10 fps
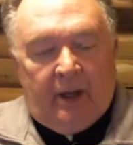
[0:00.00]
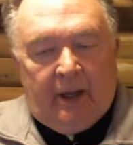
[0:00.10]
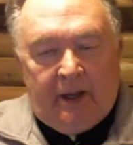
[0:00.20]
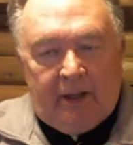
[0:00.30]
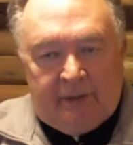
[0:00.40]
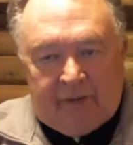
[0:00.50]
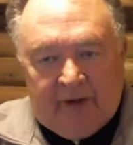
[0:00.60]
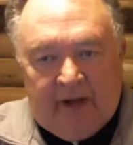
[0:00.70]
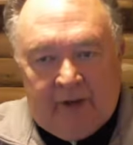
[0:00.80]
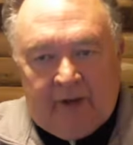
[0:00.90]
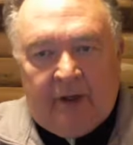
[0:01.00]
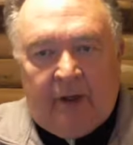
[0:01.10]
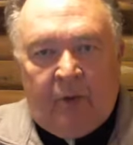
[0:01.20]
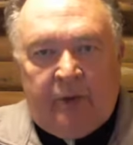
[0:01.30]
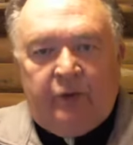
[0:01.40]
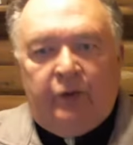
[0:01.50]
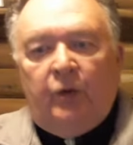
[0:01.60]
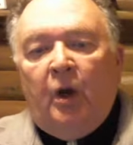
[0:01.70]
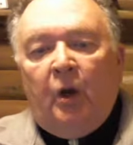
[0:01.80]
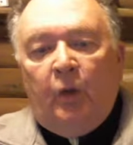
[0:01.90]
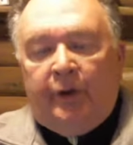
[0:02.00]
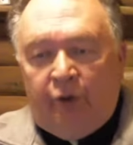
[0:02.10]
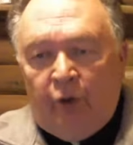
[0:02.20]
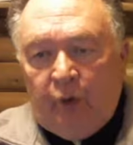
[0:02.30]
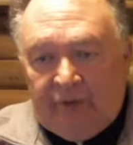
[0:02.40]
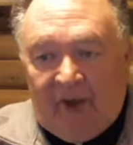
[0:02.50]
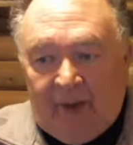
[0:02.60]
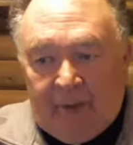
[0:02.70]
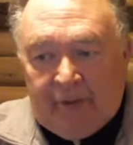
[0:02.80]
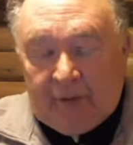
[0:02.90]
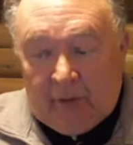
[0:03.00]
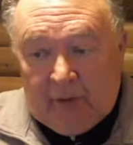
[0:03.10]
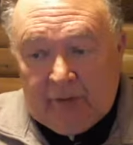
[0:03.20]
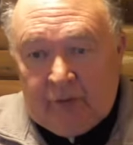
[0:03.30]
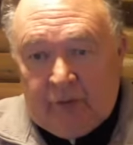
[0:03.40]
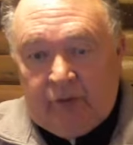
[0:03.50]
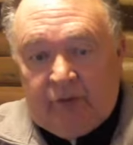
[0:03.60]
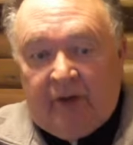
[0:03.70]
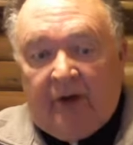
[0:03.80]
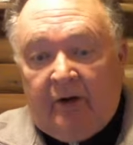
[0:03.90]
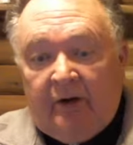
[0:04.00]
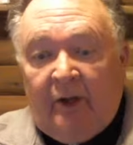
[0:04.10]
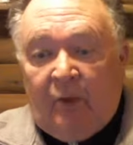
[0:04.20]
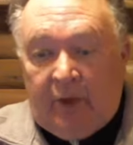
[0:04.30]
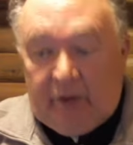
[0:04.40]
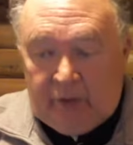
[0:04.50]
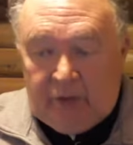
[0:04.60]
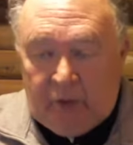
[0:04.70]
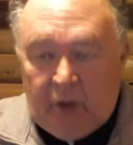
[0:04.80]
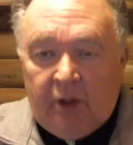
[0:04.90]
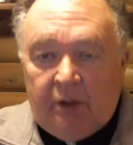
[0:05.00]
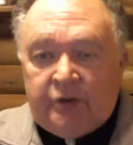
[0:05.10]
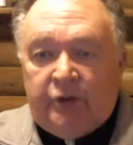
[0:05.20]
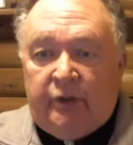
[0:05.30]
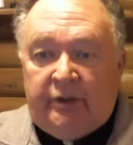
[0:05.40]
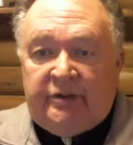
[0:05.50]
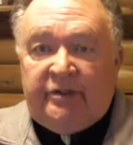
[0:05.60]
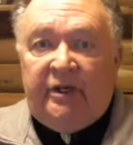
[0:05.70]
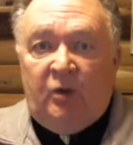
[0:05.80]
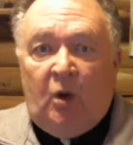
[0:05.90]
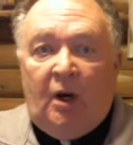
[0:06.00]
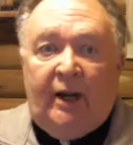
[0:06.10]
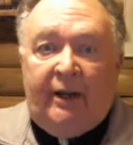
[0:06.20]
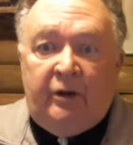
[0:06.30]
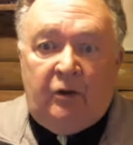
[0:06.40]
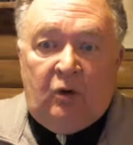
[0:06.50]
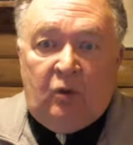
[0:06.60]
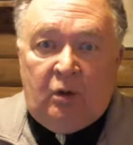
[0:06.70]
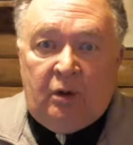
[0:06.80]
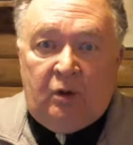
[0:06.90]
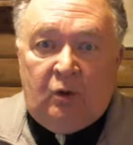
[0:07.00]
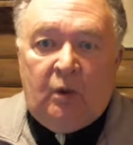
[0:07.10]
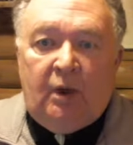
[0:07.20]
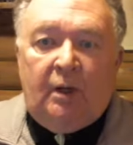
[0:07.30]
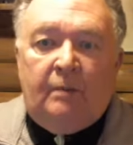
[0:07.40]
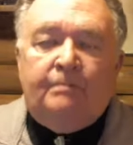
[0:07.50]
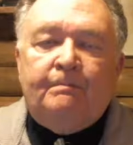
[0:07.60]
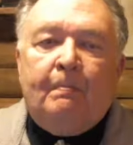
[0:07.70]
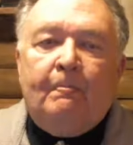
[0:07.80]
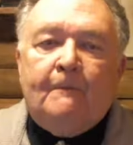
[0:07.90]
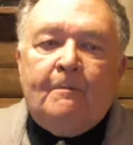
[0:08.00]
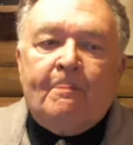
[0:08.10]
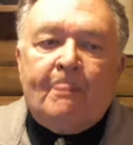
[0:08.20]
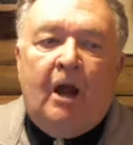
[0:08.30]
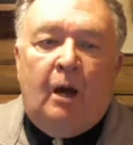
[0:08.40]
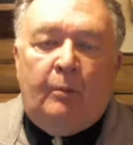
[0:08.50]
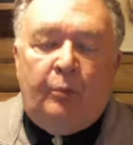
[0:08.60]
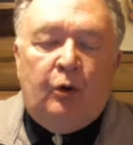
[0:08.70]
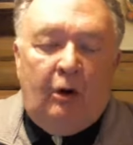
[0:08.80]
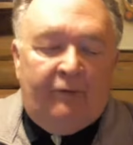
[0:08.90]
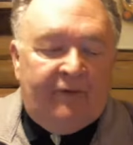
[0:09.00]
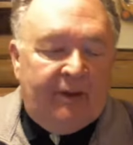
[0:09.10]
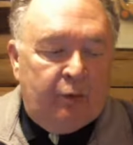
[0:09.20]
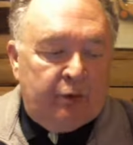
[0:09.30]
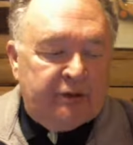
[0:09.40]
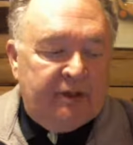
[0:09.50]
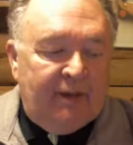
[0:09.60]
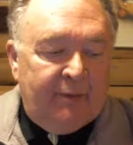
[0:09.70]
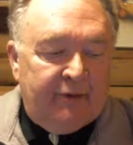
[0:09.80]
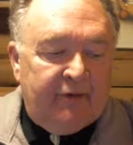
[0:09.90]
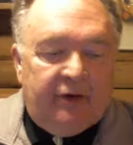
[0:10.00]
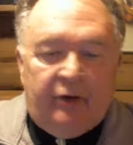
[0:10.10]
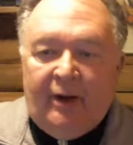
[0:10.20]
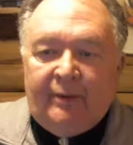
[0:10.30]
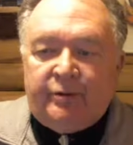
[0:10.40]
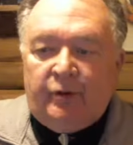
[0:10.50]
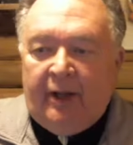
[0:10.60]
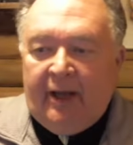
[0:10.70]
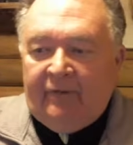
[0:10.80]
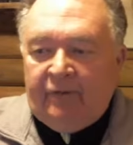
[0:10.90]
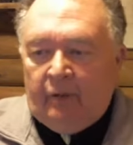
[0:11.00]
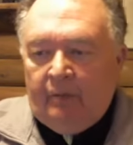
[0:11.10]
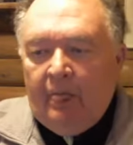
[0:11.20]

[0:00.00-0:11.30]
at Saturday night, week 2. Week 2 assignments are also due Saturday night, week 2. So you see why you don't want to put off any more assignments than you absolutely have to.